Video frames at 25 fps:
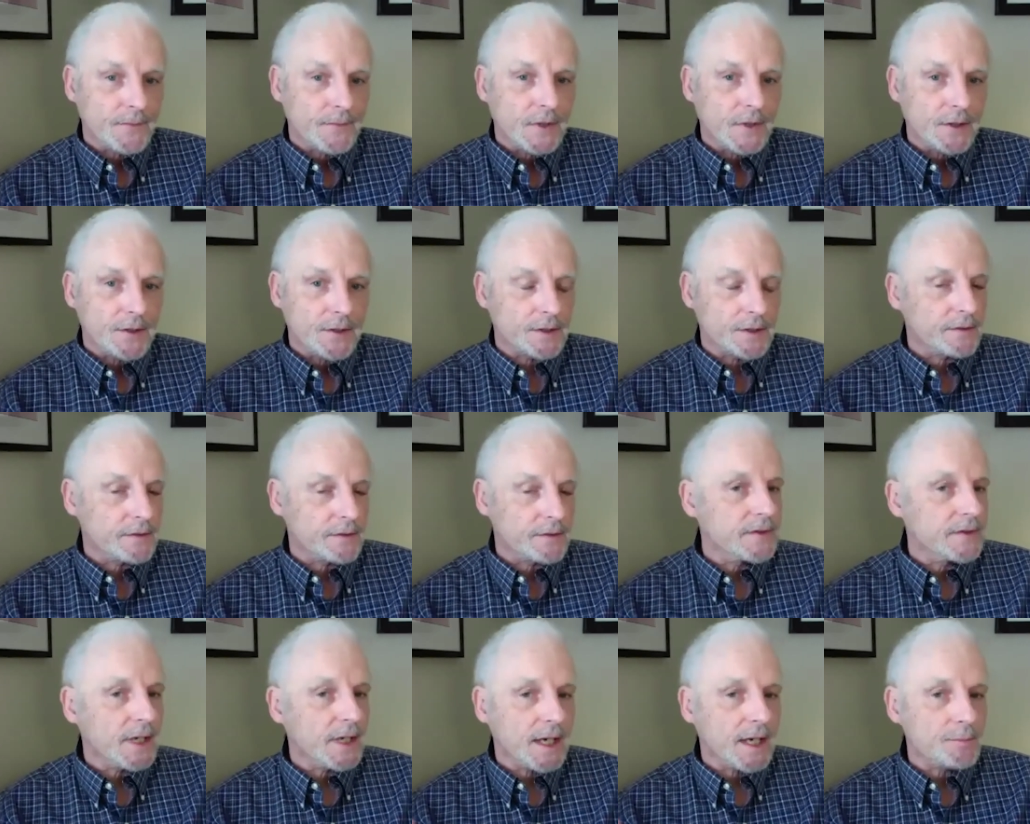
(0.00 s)
that have
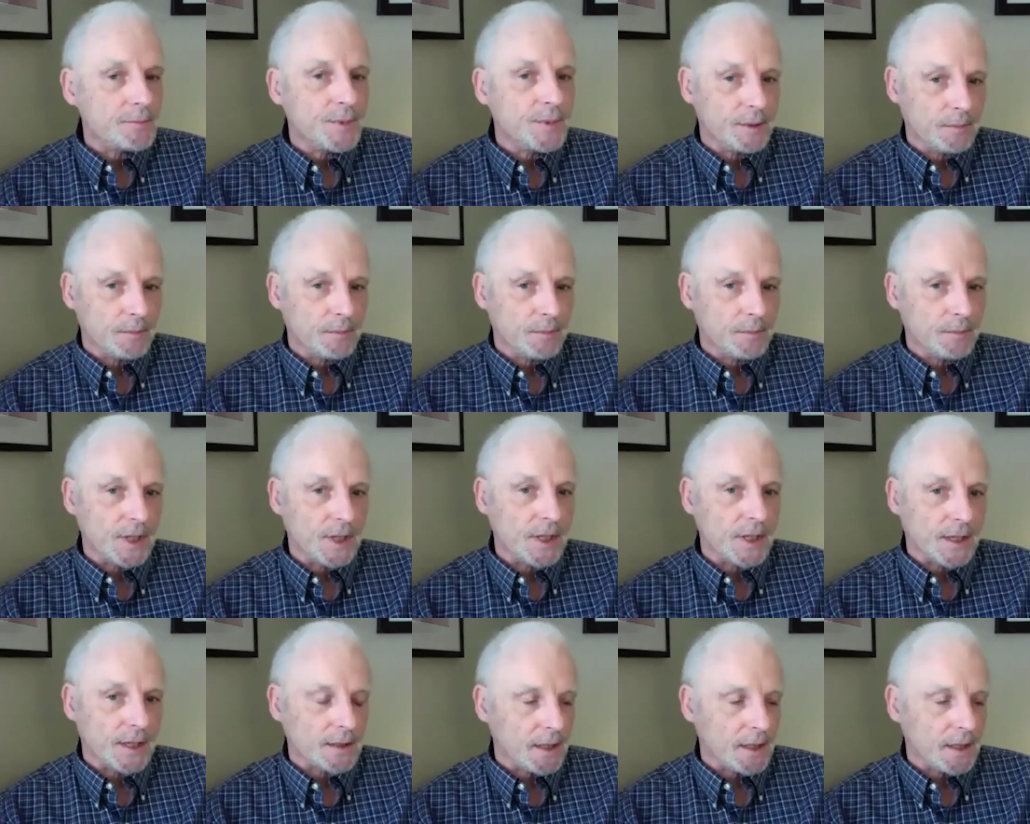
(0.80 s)
not been blocked.
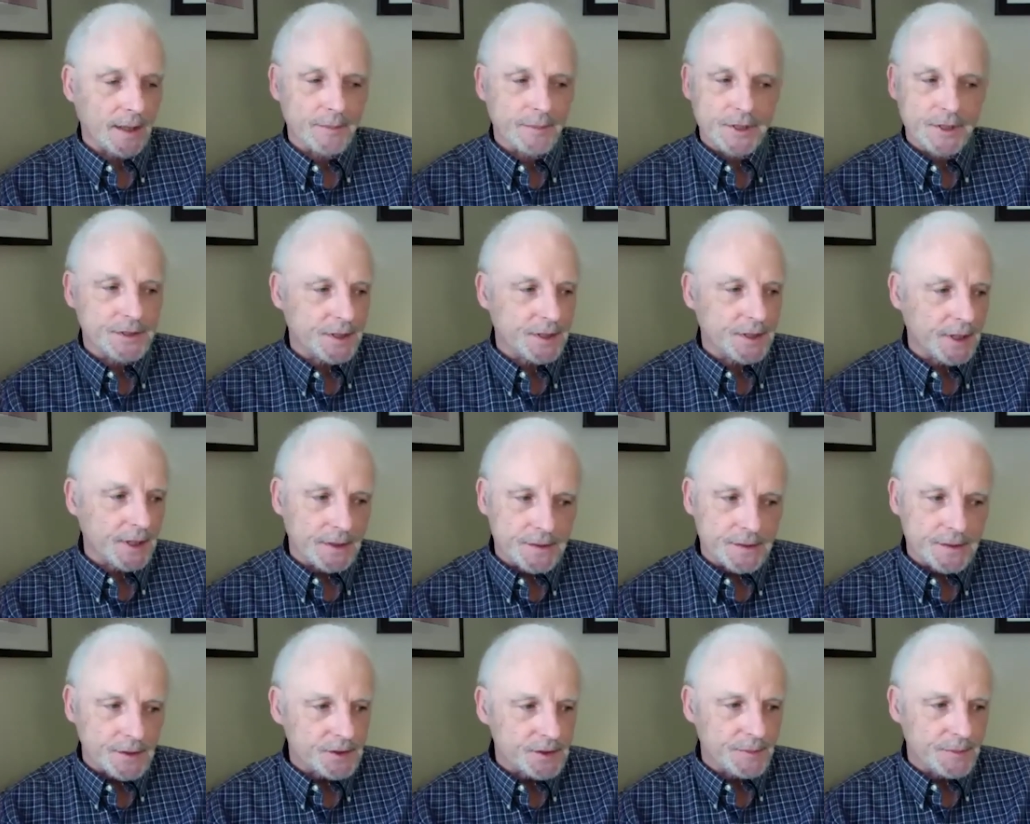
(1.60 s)
Climate change
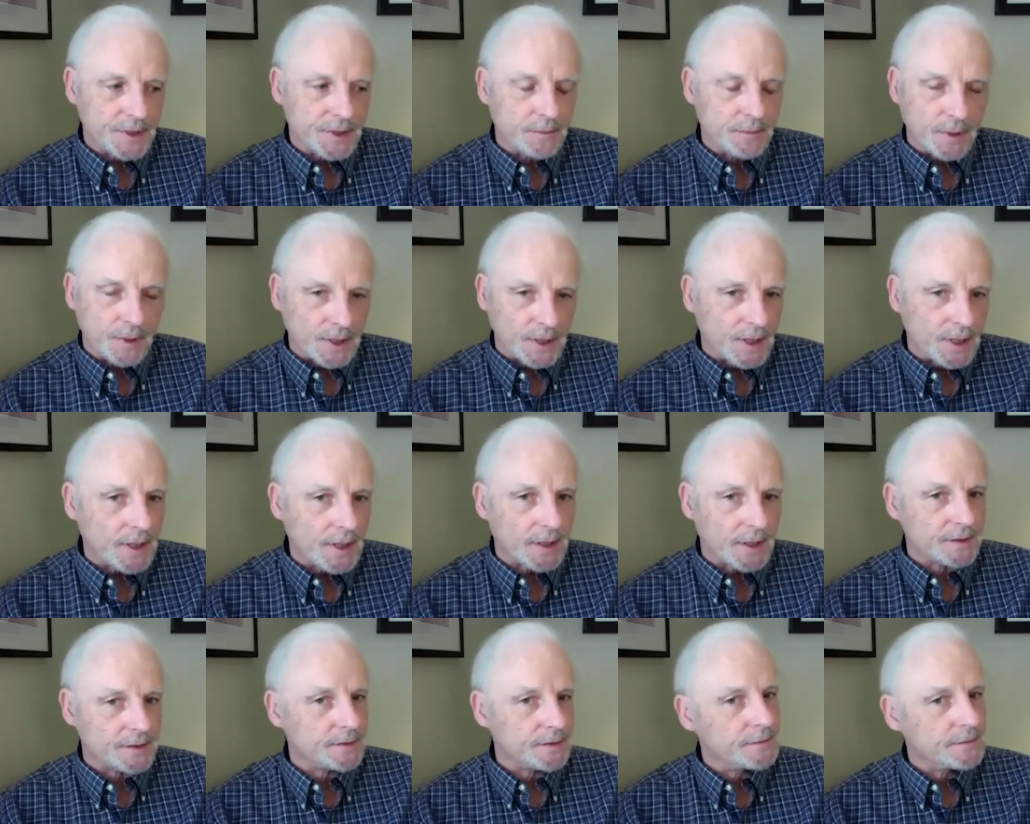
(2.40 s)
has been
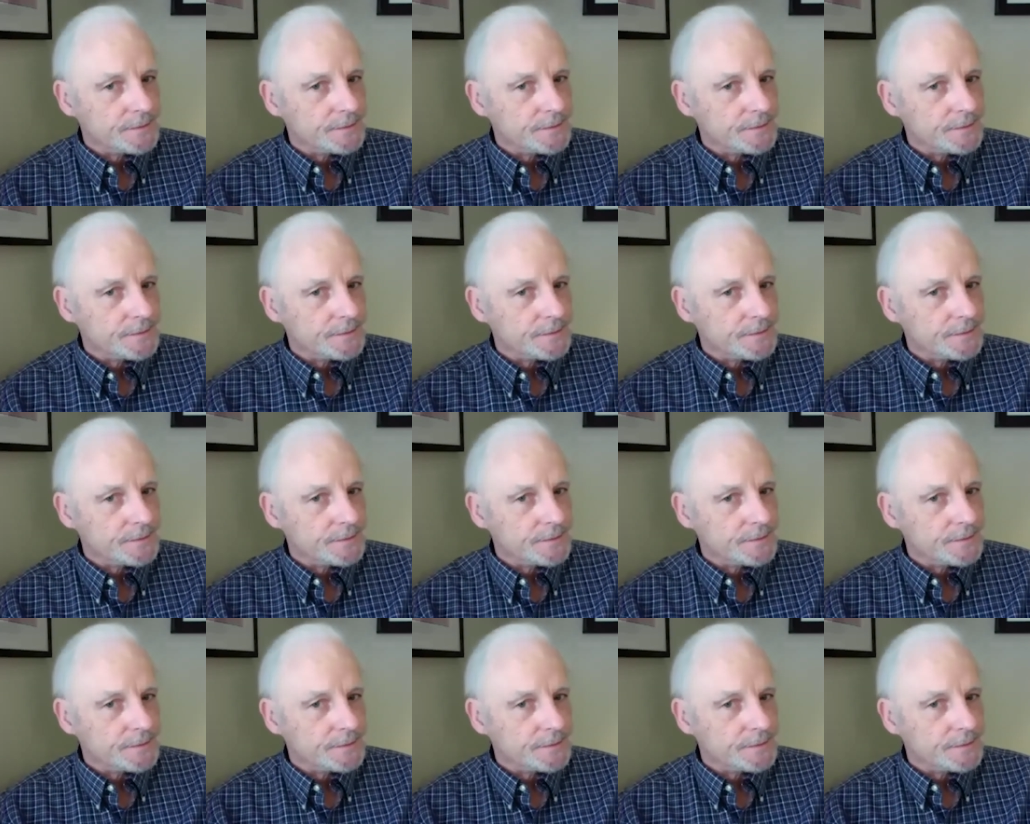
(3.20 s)
blocked.